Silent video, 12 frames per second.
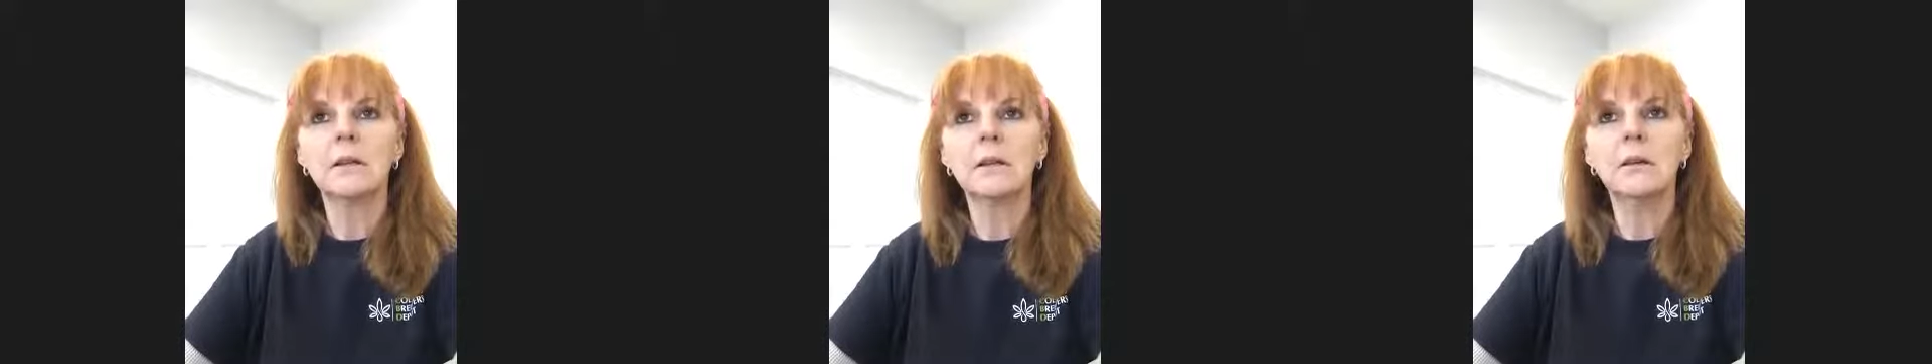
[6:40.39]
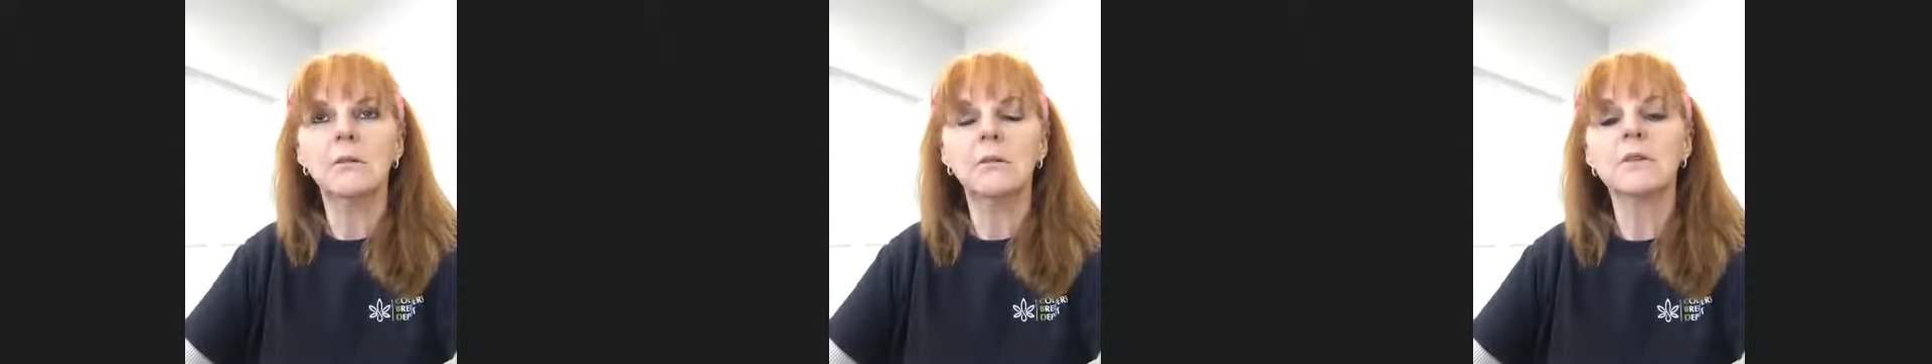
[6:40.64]

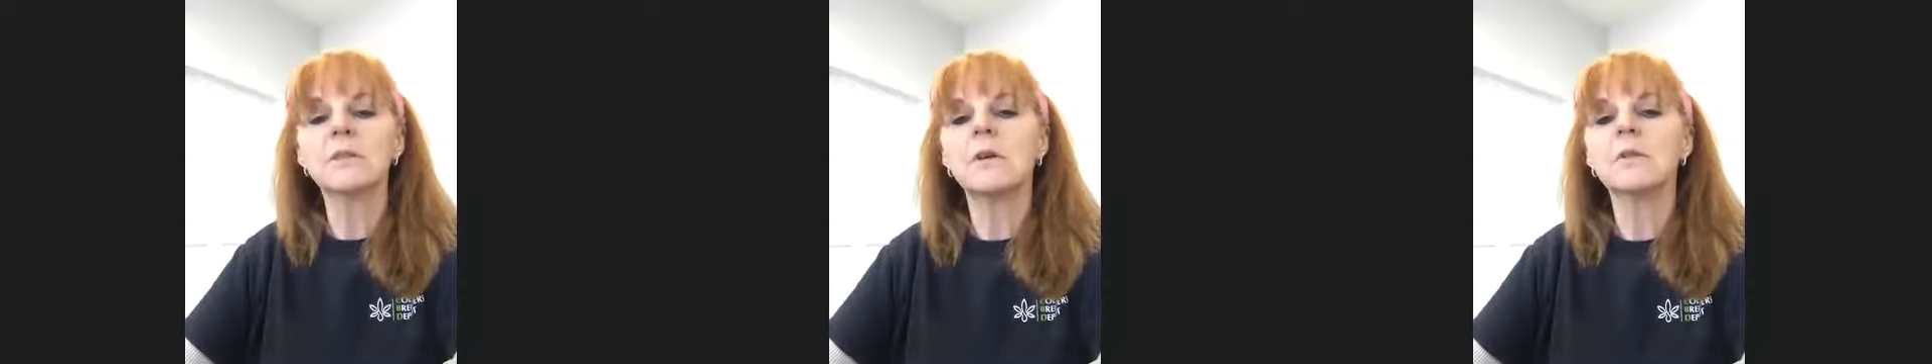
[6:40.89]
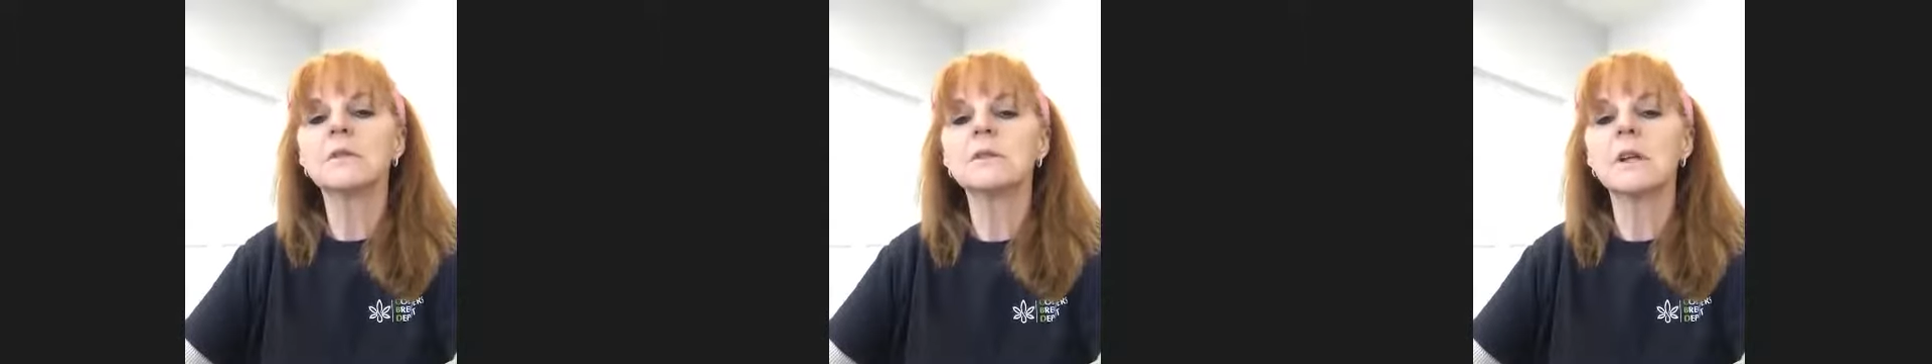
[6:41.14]
the
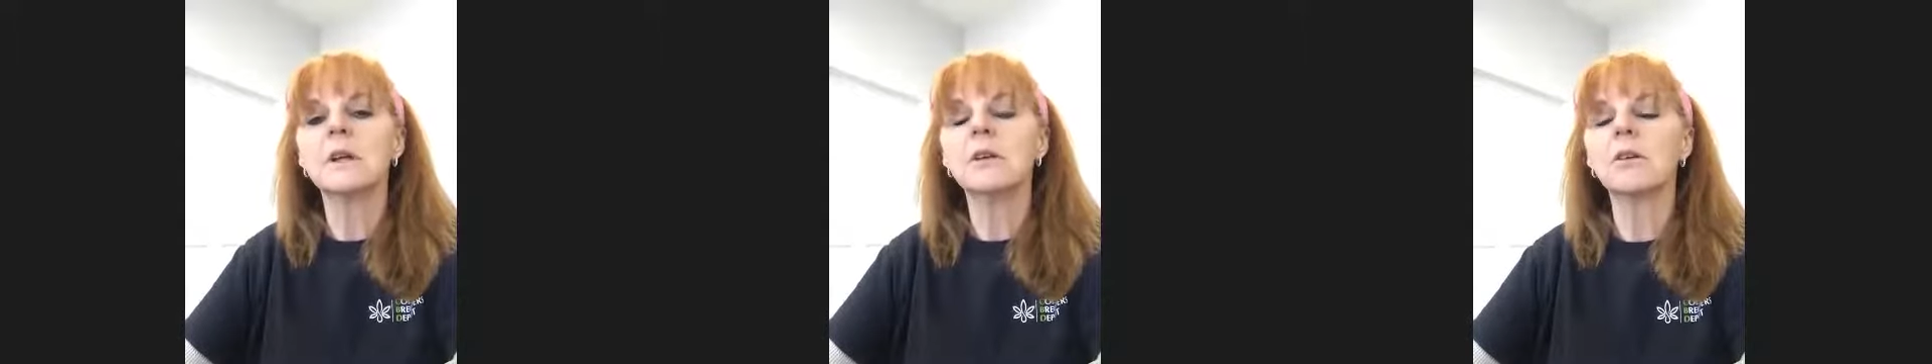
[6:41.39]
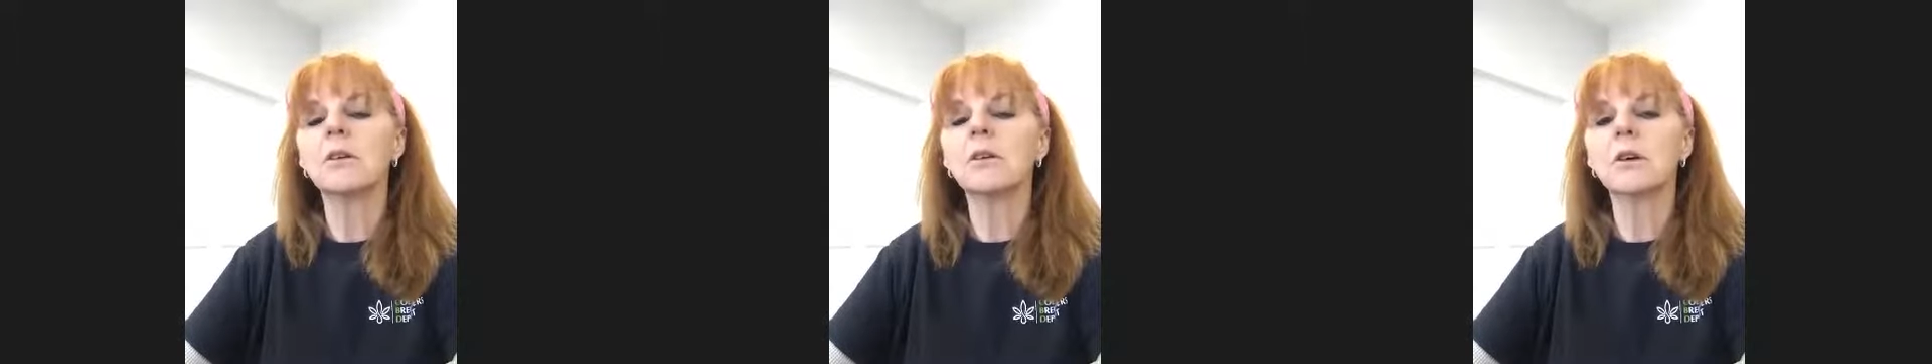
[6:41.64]
results that
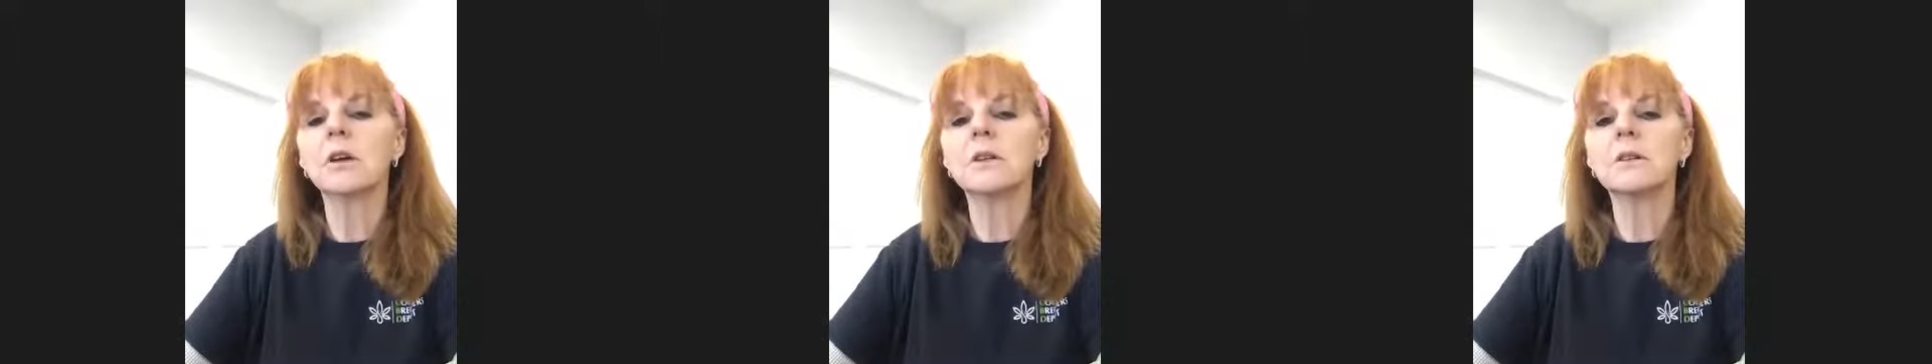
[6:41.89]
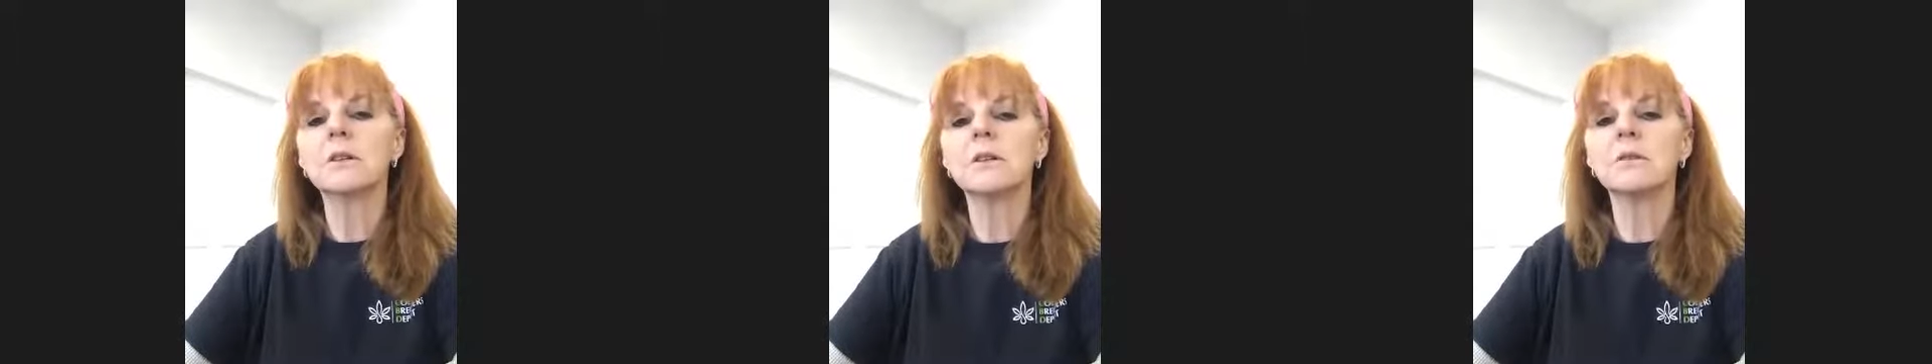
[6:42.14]
you're going
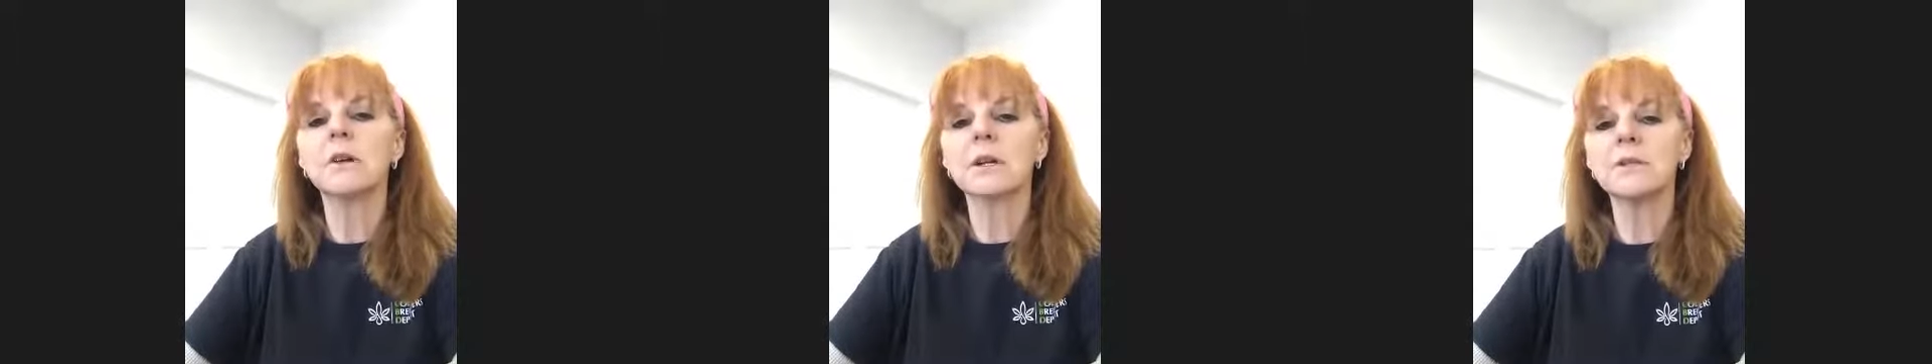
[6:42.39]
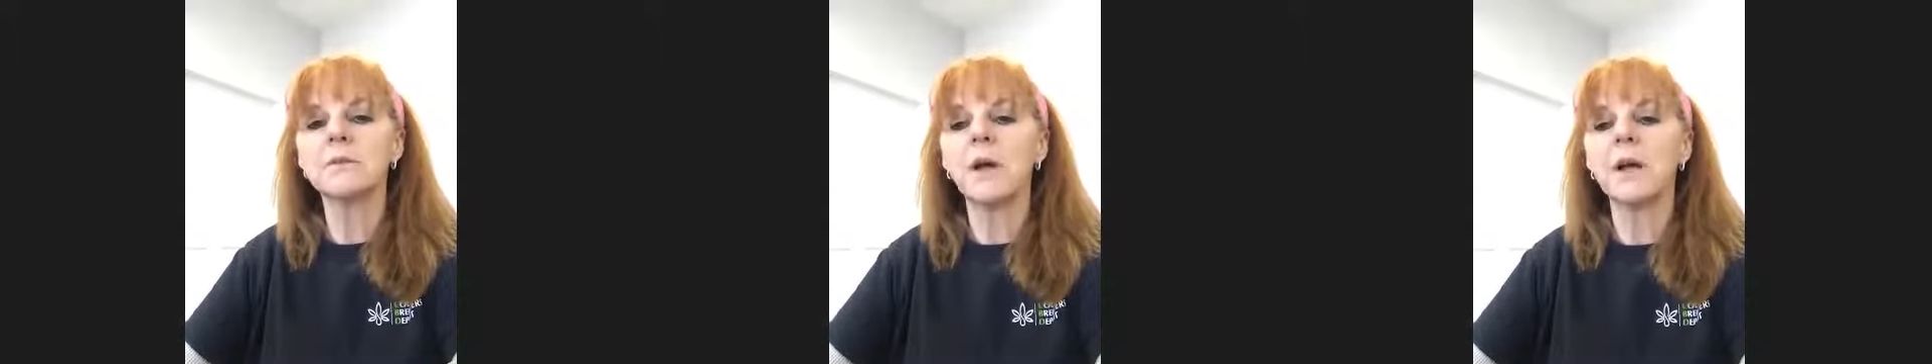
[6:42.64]
to
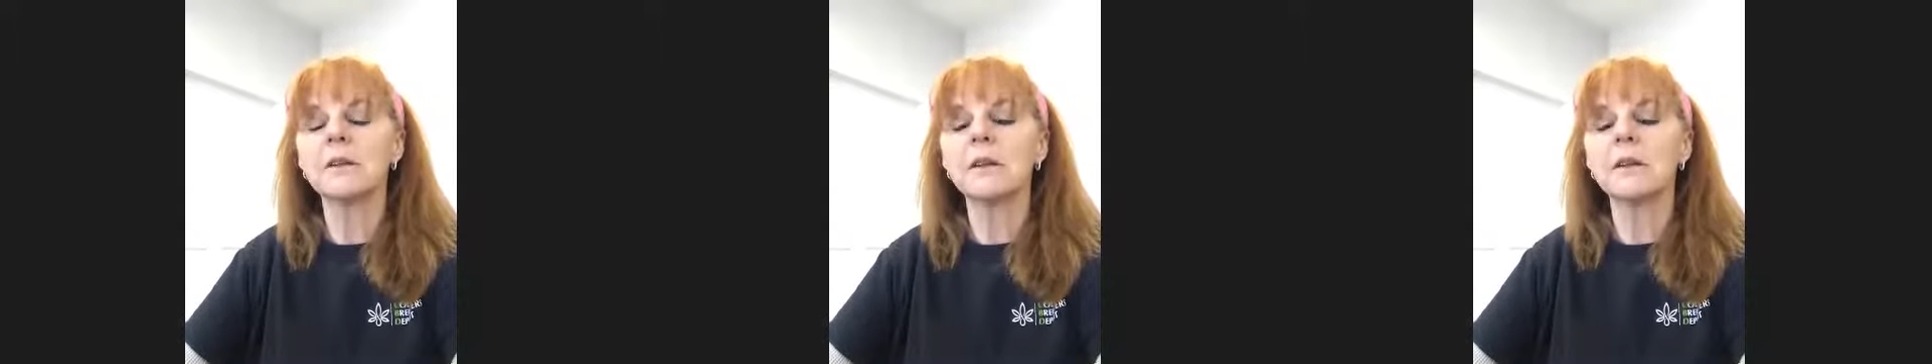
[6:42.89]
expect,